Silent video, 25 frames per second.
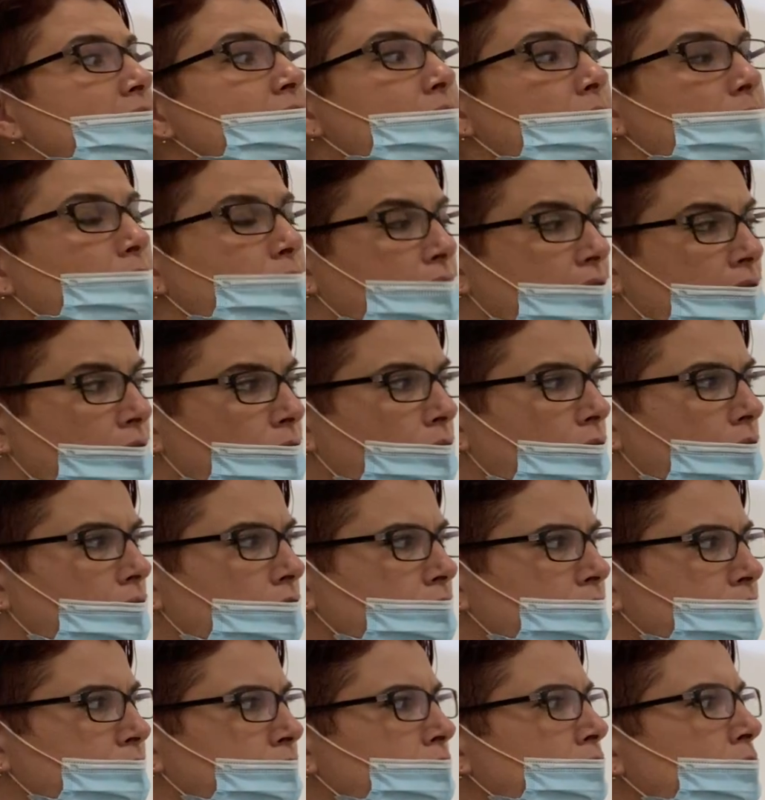
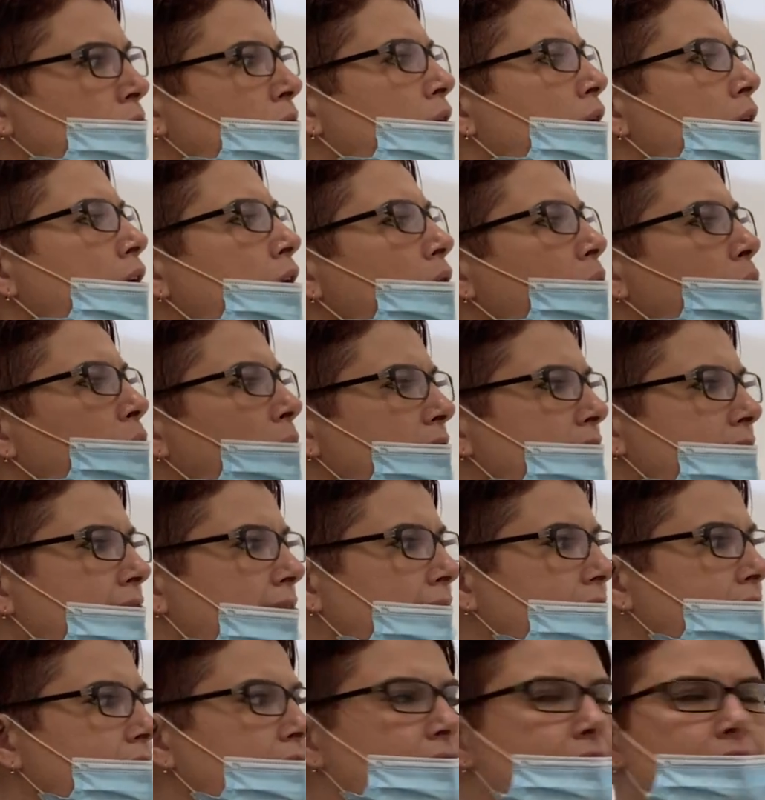sublingual. What
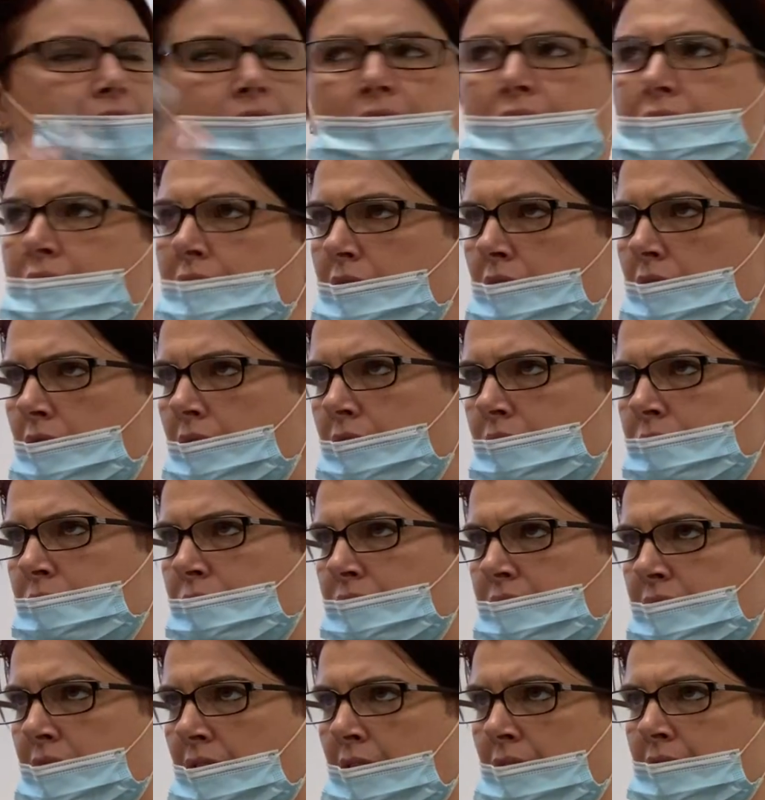that does, I heard that you guys
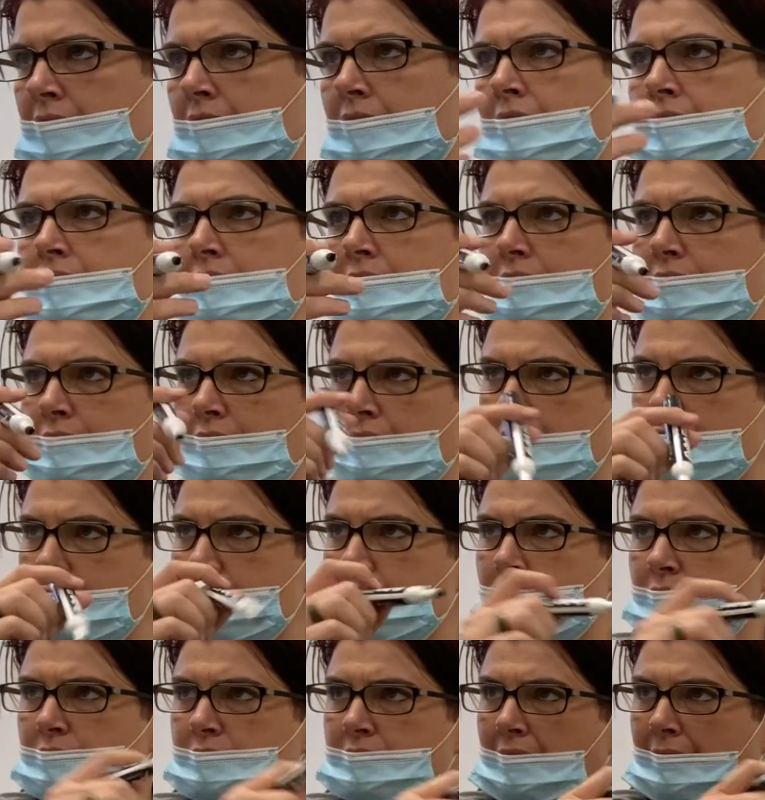were saying that it's a
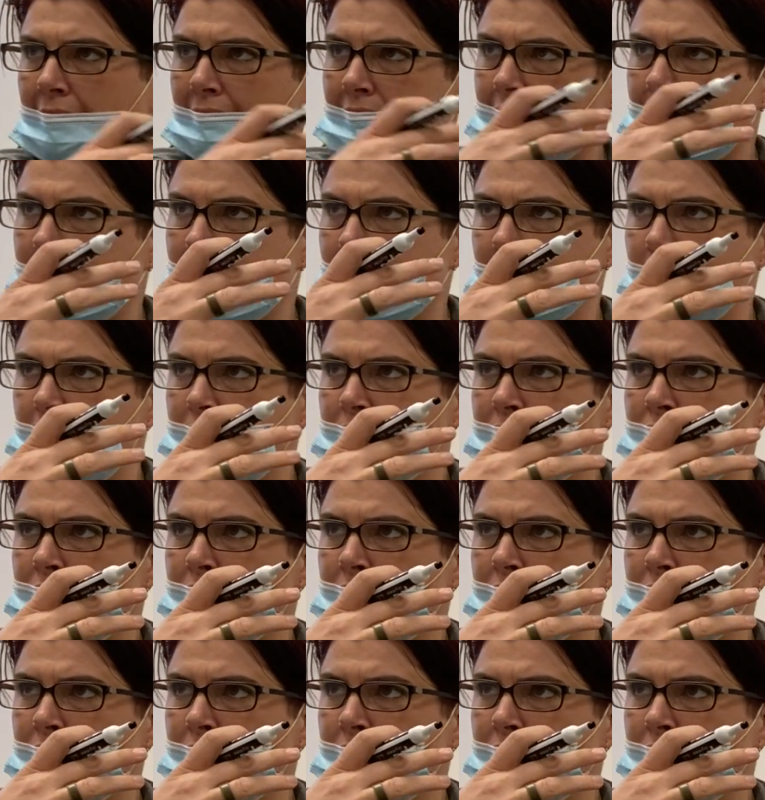vasodilator,